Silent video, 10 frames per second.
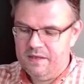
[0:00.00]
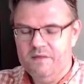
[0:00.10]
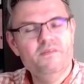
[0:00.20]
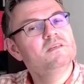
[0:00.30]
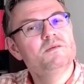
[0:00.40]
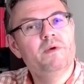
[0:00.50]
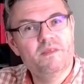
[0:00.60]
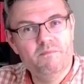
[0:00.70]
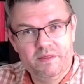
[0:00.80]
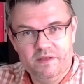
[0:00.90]
There's a
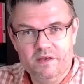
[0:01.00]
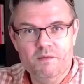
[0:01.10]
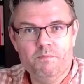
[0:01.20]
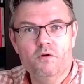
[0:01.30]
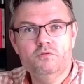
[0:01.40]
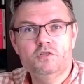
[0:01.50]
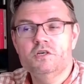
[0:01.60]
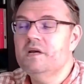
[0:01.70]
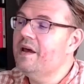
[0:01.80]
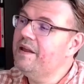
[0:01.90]
mathematical approach
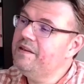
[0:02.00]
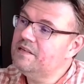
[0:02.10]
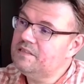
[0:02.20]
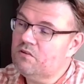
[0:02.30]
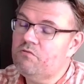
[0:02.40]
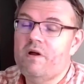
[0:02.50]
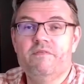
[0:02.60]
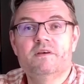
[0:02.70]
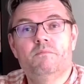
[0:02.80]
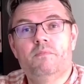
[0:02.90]
and there's the
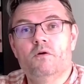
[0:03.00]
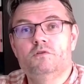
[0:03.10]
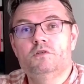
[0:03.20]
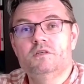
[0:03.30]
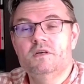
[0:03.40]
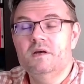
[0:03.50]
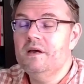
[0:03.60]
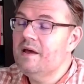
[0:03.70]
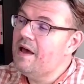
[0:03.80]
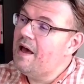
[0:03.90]
graphic approach.
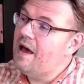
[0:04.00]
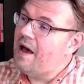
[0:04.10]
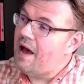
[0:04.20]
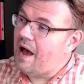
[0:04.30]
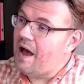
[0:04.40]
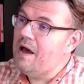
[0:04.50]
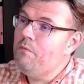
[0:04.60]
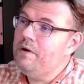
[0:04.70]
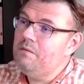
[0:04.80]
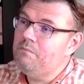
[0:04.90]
I
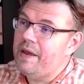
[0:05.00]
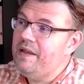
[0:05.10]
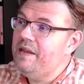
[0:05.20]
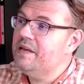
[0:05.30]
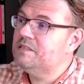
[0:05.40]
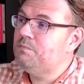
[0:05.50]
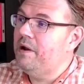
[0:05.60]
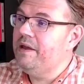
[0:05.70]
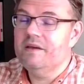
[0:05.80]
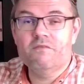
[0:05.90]
will mainly
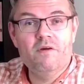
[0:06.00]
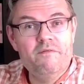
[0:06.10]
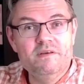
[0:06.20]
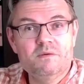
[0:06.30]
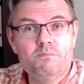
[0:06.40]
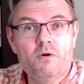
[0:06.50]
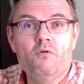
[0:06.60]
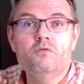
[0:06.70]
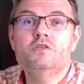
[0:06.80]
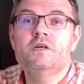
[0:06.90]
explain the graphics
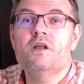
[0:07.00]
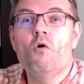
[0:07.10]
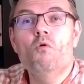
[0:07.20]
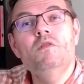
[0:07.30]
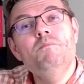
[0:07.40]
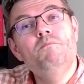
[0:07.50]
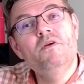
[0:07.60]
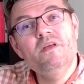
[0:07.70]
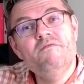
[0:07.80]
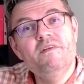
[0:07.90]
approach and only
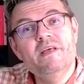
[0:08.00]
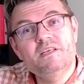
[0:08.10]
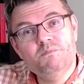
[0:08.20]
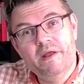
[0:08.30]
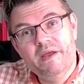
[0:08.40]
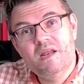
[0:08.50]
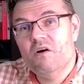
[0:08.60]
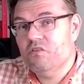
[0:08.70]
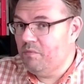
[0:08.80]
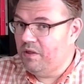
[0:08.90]
briefly explain how
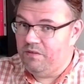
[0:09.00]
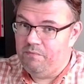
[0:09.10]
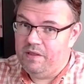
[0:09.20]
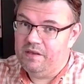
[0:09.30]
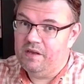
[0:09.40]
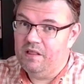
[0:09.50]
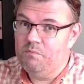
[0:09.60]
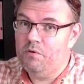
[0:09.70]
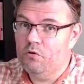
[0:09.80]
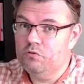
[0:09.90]
the mathematical
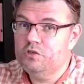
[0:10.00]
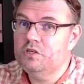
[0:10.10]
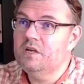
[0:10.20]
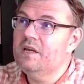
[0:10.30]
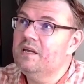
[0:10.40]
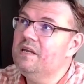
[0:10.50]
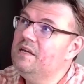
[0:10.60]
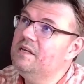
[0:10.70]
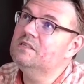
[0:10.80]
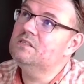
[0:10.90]
approach
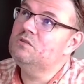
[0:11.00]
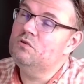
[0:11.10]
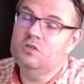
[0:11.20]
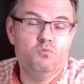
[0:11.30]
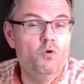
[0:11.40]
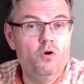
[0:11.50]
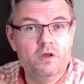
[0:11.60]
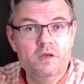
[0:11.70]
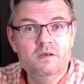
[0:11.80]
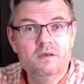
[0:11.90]
is
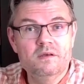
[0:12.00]
working.